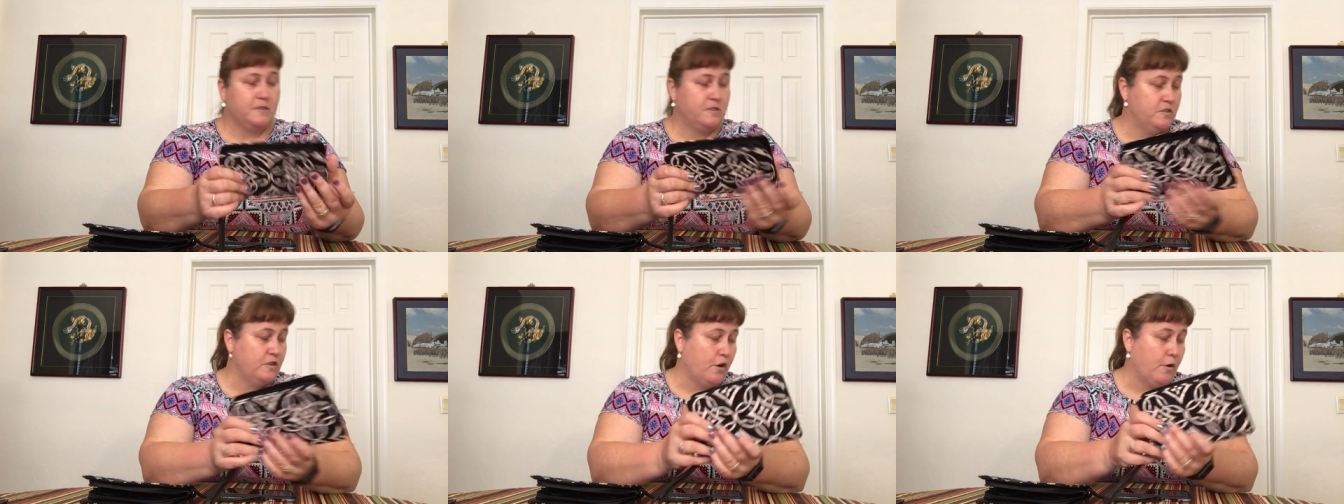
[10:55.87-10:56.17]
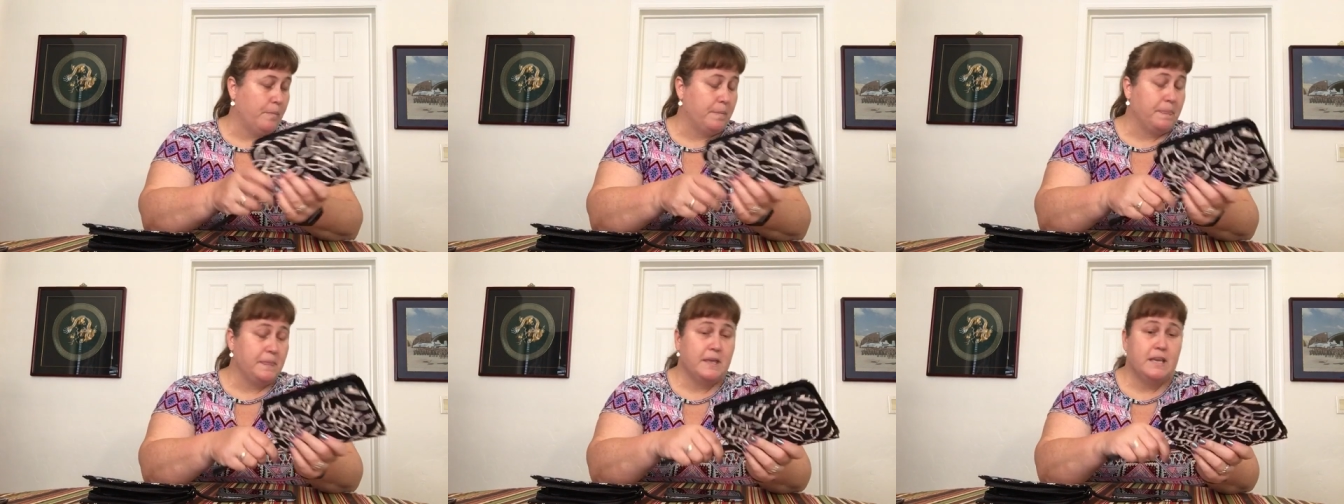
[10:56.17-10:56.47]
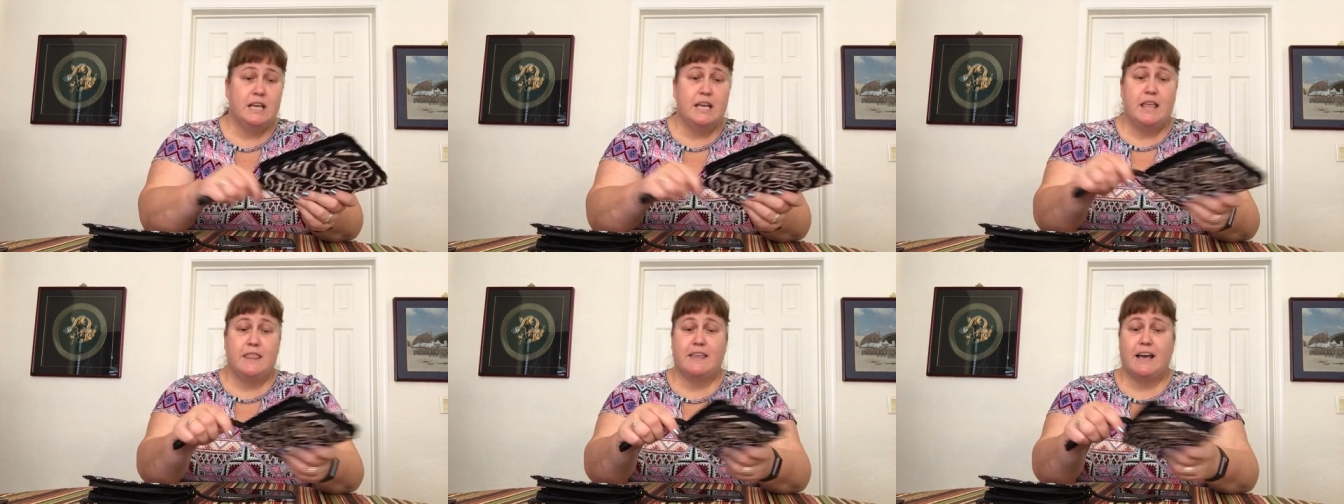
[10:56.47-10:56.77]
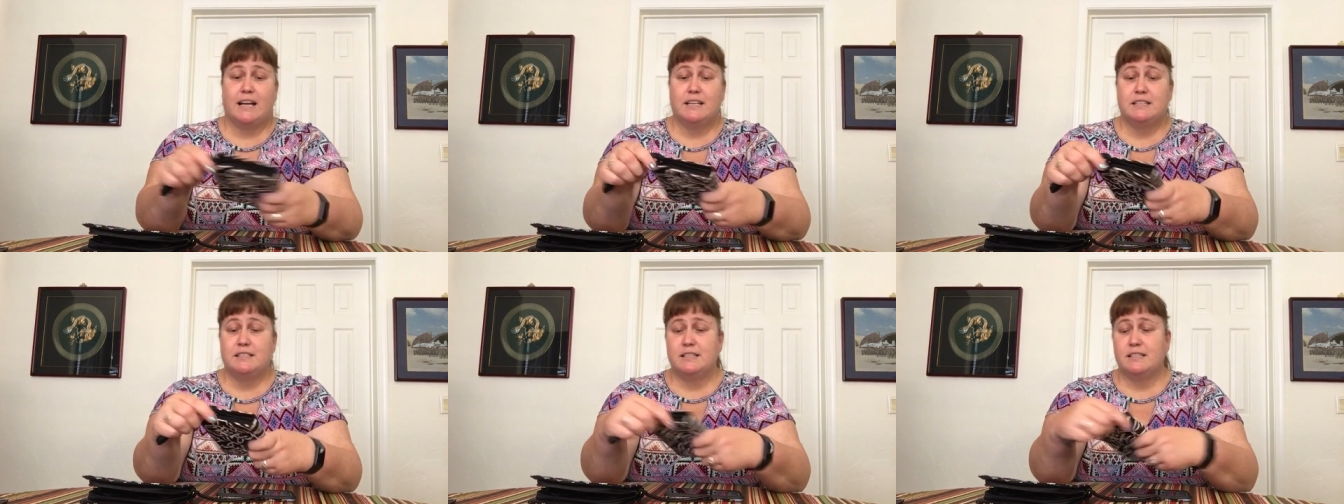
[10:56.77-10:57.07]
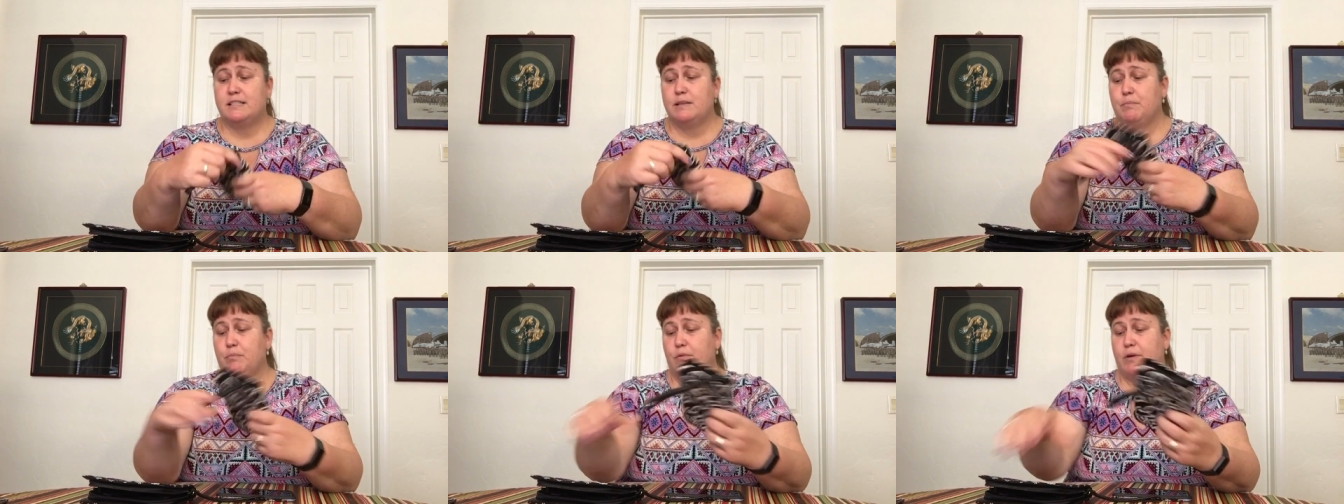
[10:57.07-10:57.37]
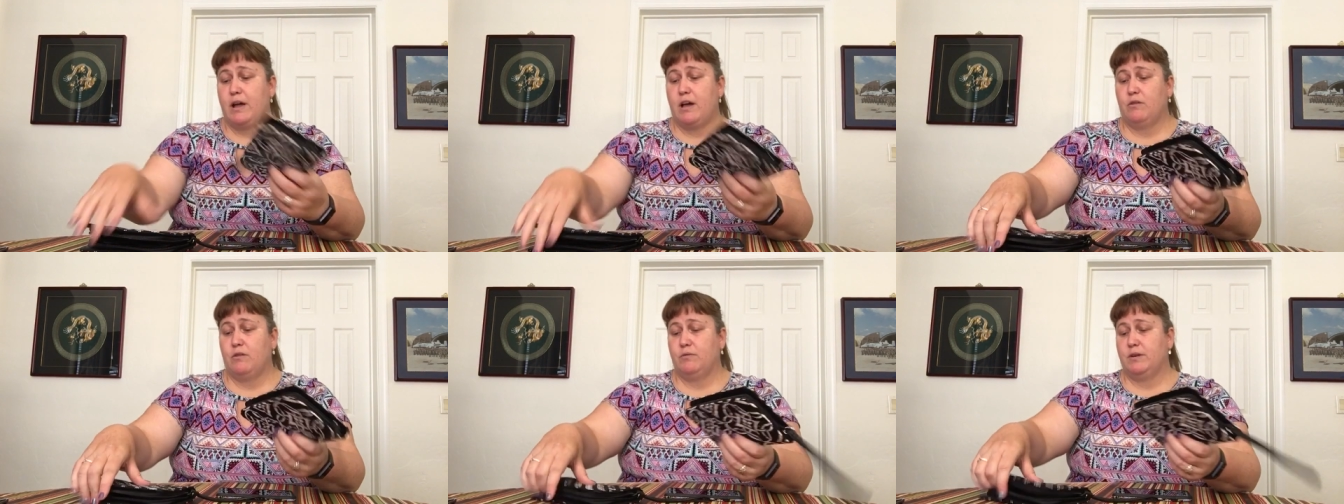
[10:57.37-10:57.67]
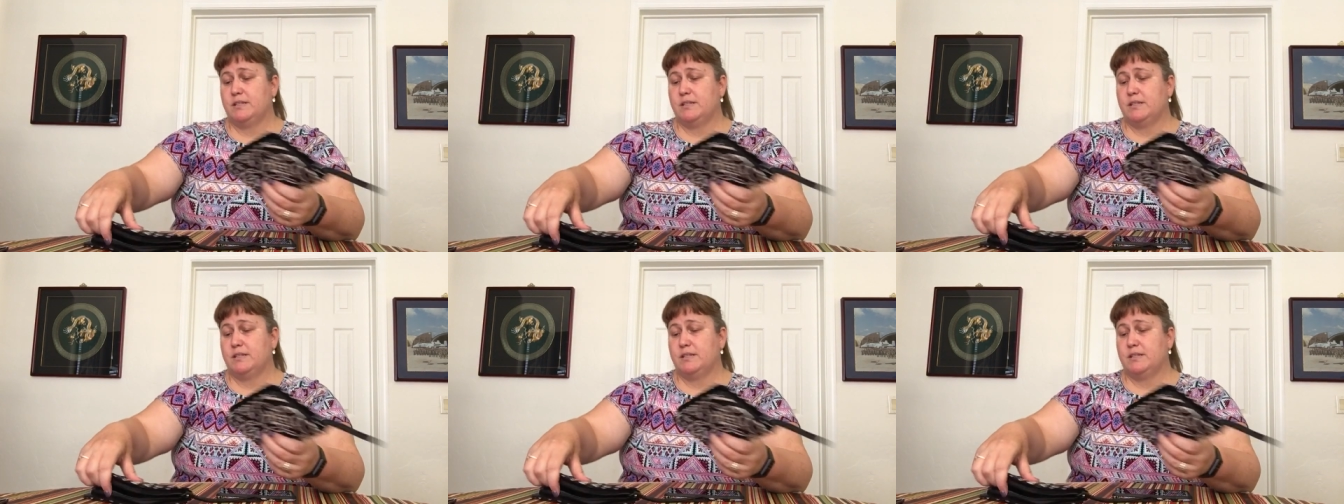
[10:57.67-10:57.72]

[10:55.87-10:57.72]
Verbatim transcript: So that's the zip around